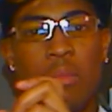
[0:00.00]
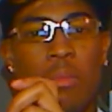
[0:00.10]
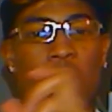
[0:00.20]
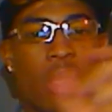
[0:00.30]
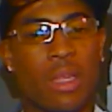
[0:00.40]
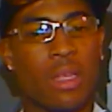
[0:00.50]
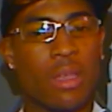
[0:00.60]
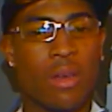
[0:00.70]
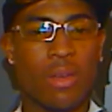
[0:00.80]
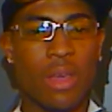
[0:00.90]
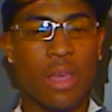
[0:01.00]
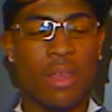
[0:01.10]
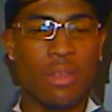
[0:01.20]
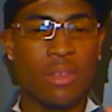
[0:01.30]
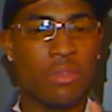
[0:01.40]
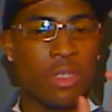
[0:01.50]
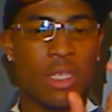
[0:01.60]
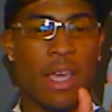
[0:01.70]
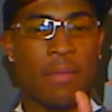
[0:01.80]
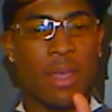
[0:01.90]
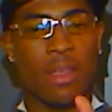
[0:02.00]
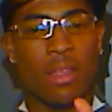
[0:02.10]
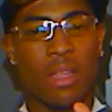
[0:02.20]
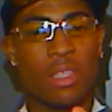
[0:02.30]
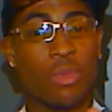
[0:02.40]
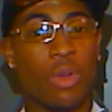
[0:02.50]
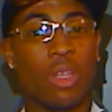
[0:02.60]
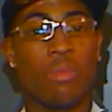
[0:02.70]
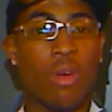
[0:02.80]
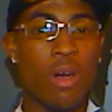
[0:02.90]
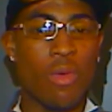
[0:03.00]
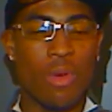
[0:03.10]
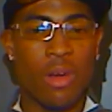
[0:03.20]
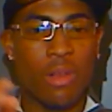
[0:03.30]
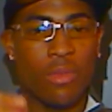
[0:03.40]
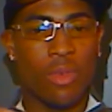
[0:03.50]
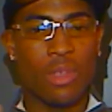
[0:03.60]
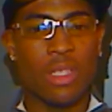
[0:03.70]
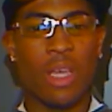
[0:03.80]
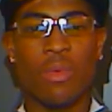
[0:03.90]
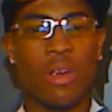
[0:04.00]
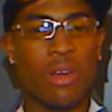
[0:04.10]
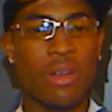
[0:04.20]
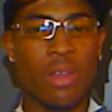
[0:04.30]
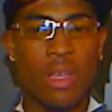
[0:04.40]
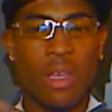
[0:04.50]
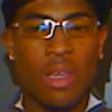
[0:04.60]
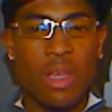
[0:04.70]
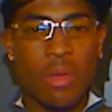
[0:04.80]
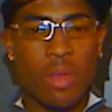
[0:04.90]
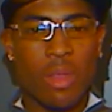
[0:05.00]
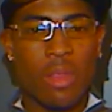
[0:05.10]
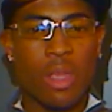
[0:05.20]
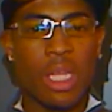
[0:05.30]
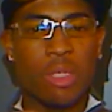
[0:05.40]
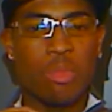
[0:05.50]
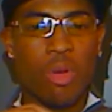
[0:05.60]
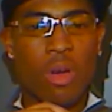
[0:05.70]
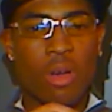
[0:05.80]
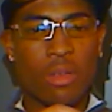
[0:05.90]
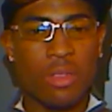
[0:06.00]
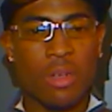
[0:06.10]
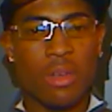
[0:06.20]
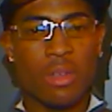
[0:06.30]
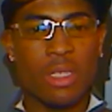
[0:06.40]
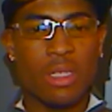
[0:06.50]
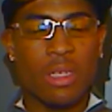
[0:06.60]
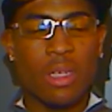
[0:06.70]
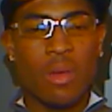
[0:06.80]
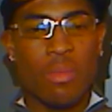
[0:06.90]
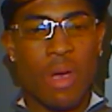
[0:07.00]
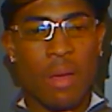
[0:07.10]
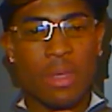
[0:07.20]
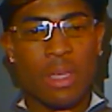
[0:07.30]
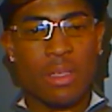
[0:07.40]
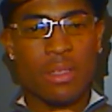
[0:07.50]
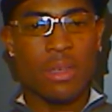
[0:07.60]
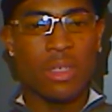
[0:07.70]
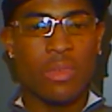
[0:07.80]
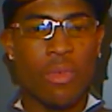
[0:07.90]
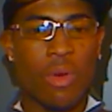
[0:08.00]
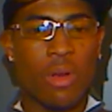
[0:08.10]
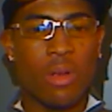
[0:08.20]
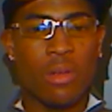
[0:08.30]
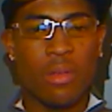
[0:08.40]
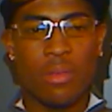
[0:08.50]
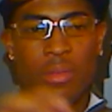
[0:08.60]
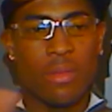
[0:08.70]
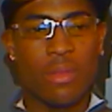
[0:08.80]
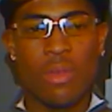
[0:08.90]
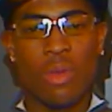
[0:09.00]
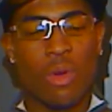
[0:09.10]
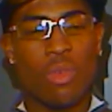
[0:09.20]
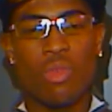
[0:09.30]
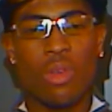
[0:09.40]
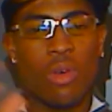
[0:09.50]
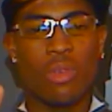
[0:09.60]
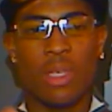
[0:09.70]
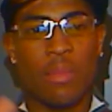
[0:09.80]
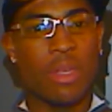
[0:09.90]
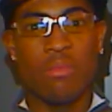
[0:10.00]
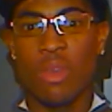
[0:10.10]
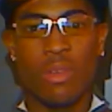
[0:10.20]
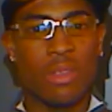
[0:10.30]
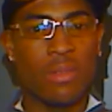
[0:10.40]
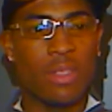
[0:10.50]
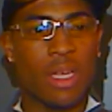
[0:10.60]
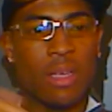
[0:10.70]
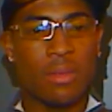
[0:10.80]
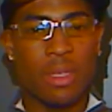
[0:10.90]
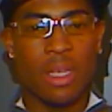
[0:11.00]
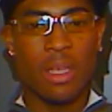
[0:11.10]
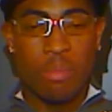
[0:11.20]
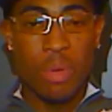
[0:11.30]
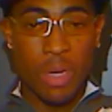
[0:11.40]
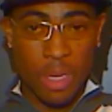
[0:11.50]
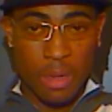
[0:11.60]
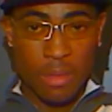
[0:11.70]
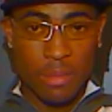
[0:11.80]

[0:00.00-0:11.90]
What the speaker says: marketing. Okay, you just type that in. That's a really broad word. Of course, that word in its broad search probably gets searched for, you know, who knows how many millions of times a day. But